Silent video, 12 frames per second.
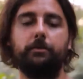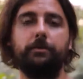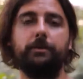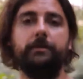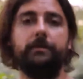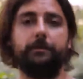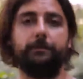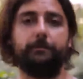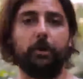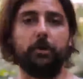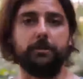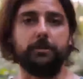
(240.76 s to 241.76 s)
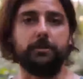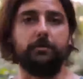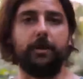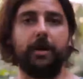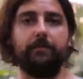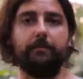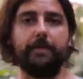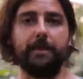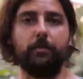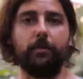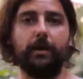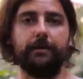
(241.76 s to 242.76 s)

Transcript: During the project, you have a big